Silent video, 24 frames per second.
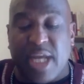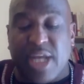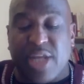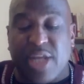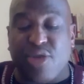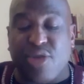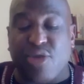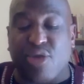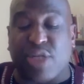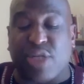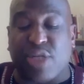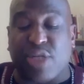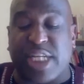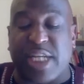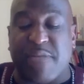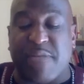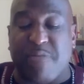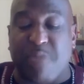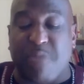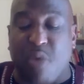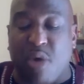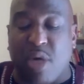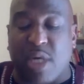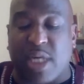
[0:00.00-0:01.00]
you'll see
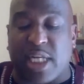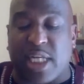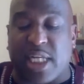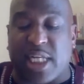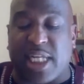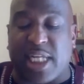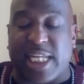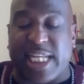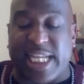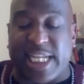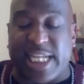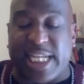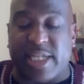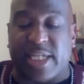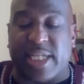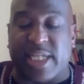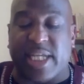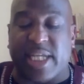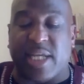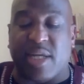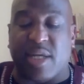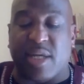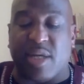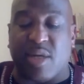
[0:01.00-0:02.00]
more
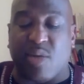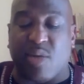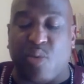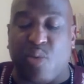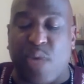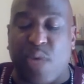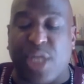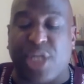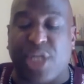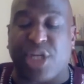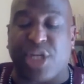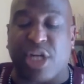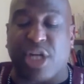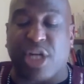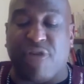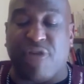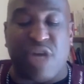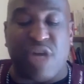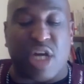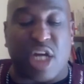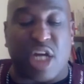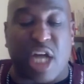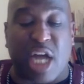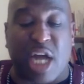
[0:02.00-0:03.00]
clearly which of
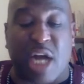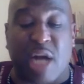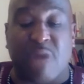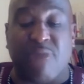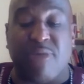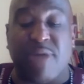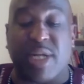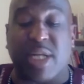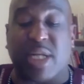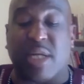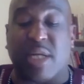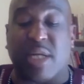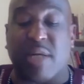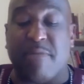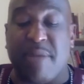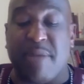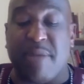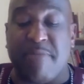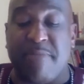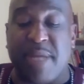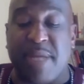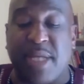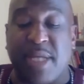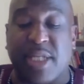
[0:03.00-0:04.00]
your current
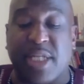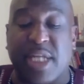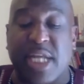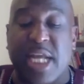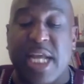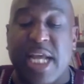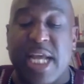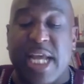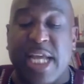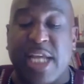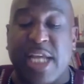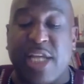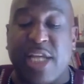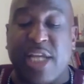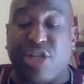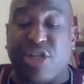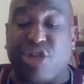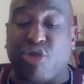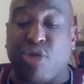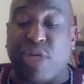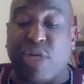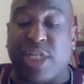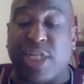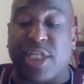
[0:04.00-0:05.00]
commitments and
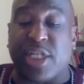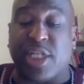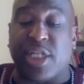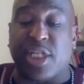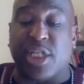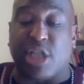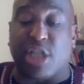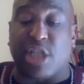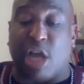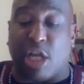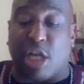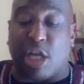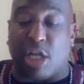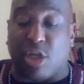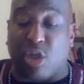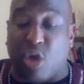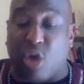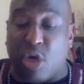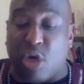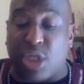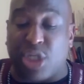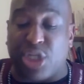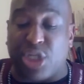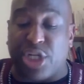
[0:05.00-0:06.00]
choices are
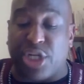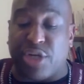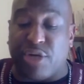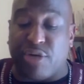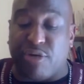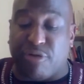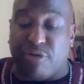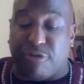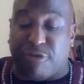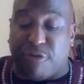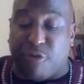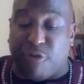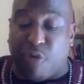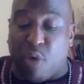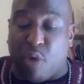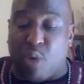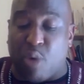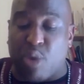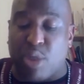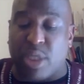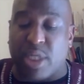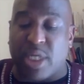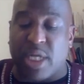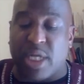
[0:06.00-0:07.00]
launching you
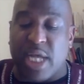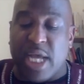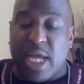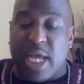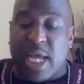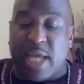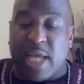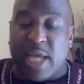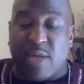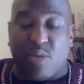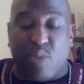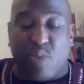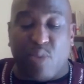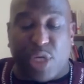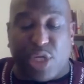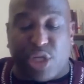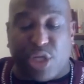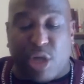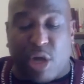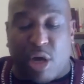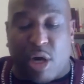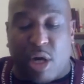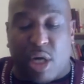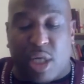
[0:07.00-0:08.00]
forward and which
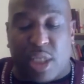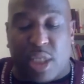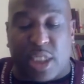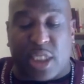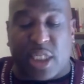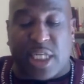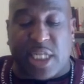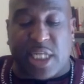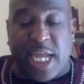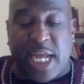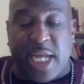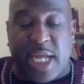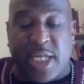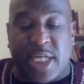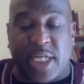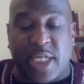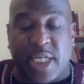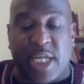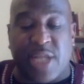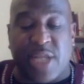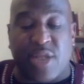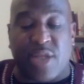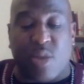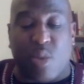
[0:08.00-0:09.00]
are standing
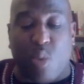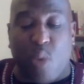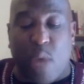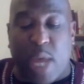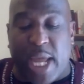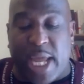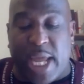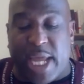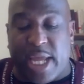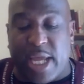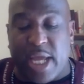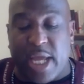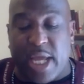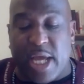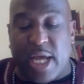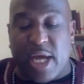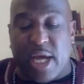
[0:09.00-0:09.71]
in the way